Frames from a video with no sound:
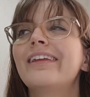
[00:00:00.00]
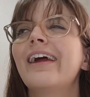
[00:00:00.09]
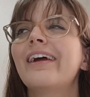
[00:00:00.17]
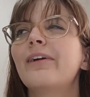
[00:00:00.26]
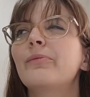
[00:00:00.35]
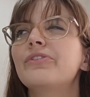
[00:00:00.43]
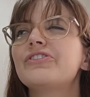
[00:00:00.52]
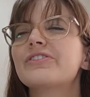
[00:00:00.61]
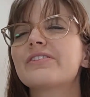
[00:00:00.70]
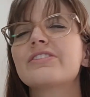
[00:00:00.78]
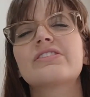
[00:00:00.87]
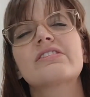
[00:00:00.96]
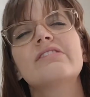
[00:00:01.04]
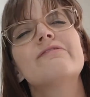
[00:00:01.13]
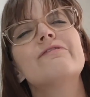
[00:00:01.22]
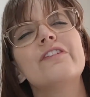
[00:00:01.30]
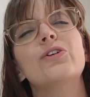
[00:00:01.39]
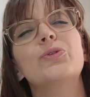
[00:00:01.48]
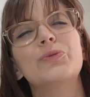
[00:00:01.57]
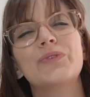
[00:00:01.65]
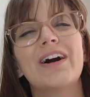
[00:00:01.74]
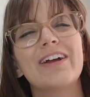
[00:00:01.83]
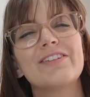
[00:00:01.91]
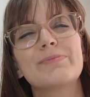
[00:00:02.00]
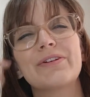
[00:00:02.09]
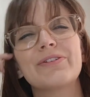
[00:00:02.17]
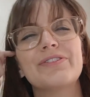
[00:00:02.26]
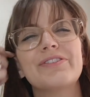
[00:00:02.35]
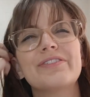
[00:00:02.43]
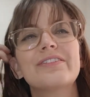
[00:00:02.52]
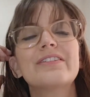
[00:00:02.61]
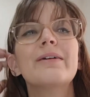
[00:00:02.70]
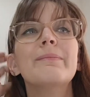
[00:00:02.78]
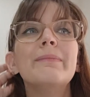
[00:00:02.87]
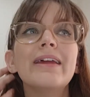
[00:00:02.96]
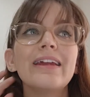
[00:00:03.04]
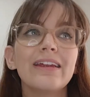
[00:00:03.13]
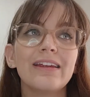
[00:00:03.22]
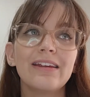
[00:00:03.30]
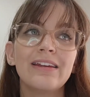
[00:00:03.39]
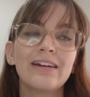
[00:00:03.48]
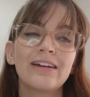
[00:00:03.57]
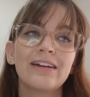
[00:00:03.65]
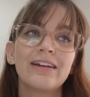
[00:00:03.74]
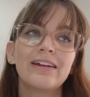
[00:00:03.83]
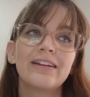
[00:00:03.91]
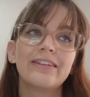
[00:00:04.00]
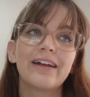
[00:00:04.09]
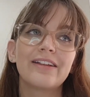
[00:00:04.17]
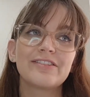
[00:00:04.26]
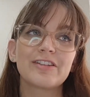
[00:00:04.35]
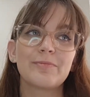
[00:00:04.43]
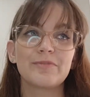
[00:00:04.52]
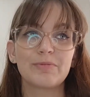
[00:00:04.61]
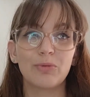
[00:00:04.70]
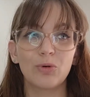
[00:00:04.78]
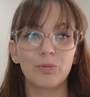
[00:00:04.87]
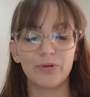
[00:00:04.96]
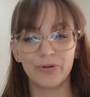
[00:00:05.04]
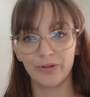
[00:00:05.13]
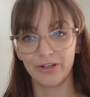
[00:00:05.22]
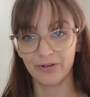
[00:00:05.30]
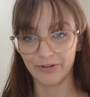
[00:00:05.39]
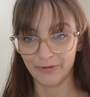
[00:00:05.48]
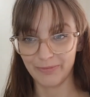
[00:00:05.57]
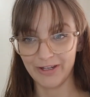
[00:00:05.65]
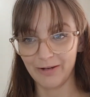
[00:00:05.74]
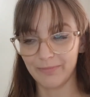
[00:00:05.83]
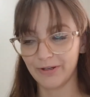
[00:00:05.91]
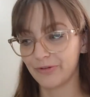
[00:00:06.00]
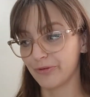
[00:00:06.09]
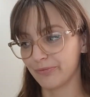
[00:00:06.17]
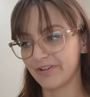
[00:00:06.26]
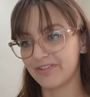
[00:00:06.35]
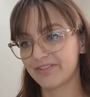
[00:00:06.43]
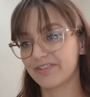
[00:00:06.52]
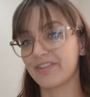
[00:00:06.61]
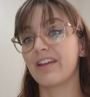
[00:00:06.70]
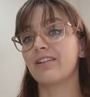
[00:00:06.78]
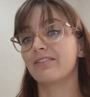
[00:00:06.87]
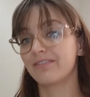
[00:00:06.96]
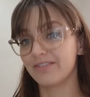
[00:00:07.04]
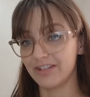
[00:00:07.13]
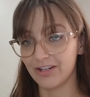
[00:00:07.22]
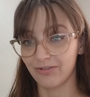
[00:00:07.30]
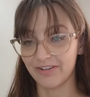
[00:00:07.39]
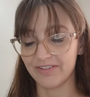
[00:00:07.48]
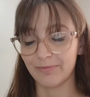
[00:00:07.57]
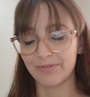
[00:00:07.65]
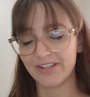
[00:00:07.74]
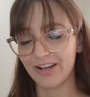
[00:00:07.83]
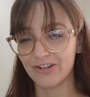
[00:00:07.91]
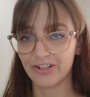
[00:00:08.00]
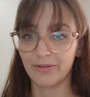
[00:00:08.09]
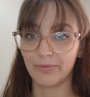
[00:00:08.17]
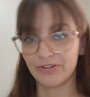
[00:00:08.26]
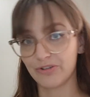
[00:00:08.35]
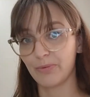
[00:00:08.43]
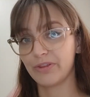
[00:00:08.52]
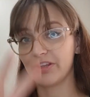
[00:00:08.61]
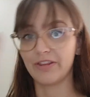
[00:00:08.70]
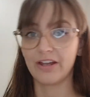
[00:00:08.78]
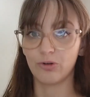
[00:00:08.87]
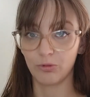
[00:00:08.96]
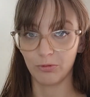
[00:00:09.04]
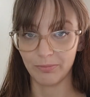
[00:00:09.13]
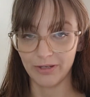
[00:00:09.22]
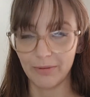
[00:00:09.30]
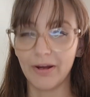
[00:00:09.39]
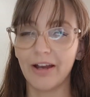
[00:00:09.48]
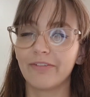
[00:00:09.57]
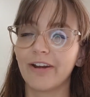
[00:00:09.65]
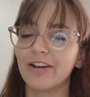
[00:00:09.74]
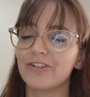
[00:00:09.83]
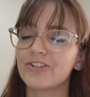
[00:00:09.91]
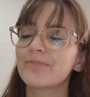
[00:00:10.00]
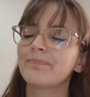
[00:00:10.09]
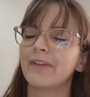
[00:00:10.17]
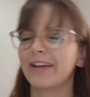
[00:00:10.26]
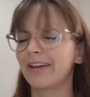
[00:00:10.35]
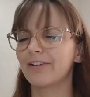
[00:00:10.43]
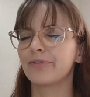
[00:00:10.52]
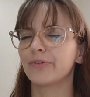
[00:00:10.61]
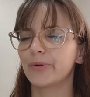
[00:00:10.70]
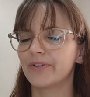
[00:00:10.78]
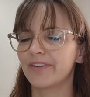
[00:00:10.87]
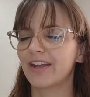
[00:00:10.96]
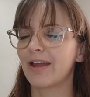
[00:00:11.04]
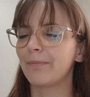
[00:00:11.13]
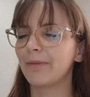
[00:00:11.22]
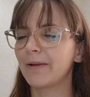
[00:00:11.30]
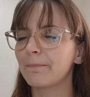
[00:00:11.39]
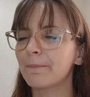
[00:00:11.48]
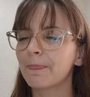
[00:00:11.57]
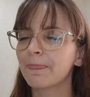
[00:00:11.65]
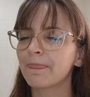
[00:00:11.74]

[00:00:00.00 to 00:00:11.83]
yeah, it just didn't feel right, because to me, that seemed more purely cosmetic, because the risks then decrease substantially once you're within that normal BMI range. Again, as flawed as it can be.